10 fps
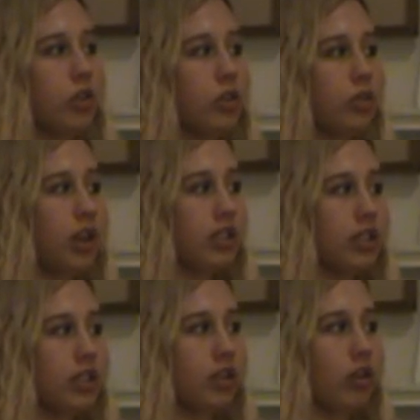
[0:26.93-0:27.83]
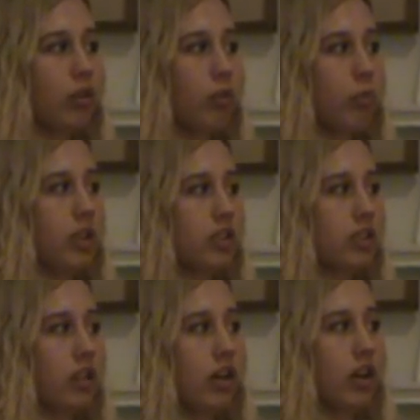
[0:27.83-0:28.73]
New London
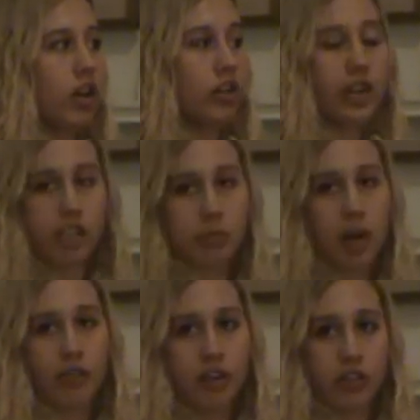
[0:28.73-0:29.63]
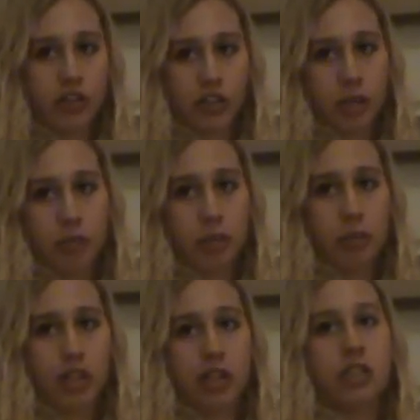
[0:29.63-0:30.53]
was a great spot for intercepting
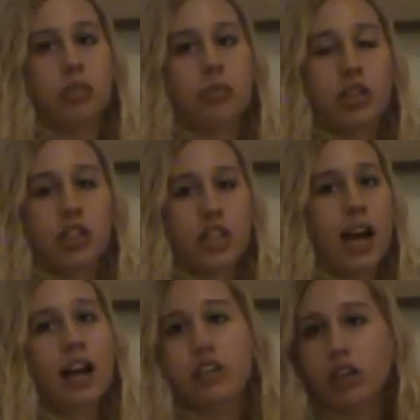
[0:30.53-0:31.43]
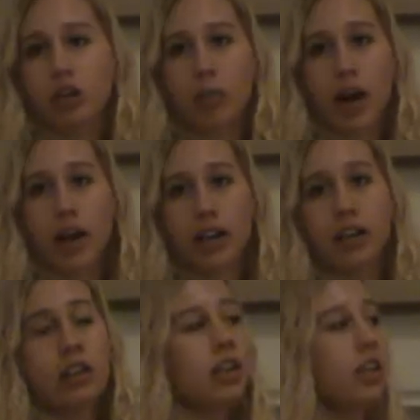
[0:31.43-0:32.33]
because the British had to go by
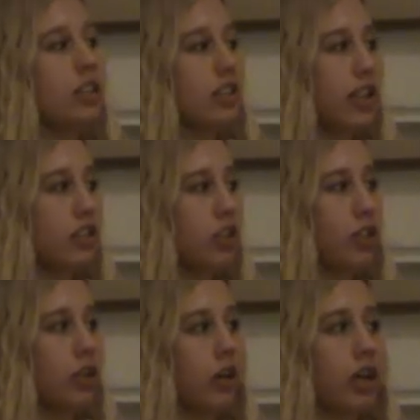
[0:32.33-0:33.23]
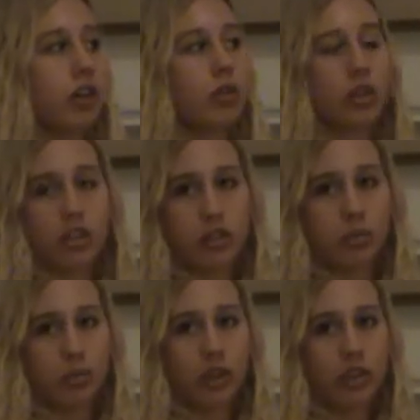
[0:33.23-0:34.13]
to get to New York or to
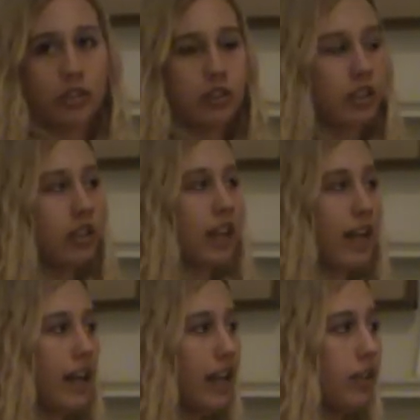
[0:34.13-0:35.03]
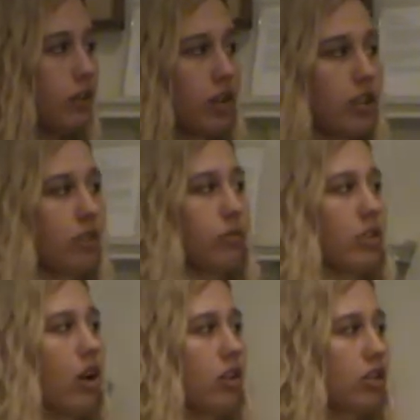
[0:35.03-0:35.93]
Newport. And New London was
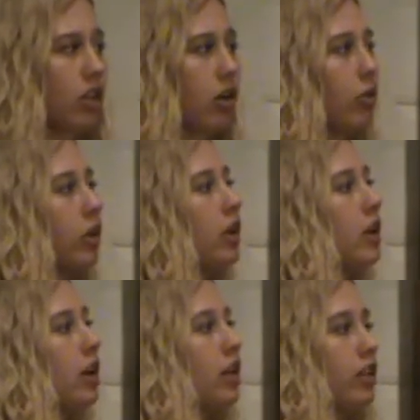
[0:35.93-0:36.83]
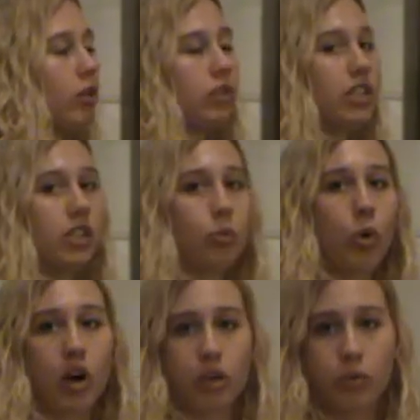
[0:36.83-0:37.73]
also the only deep
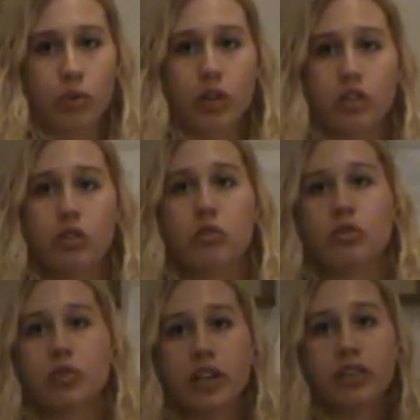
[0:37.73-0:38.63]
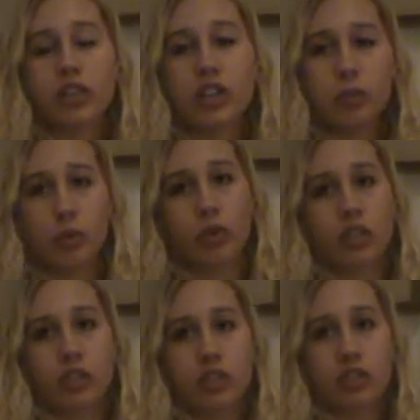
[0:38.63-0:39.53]
water port, so it was great for
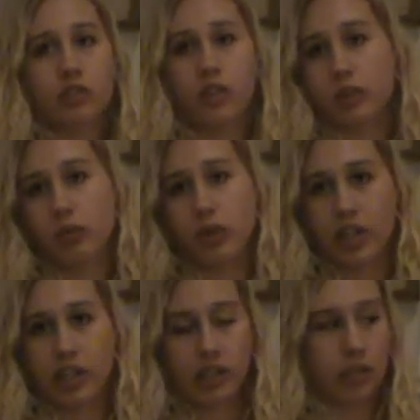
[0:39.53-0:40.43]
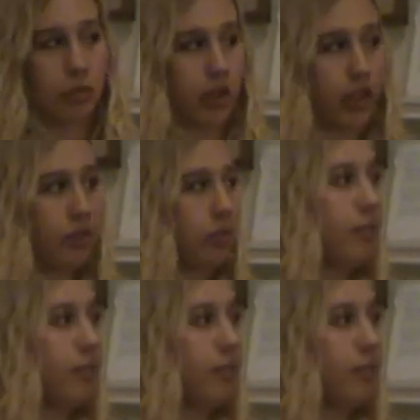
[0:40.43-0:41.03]
importing and exporting.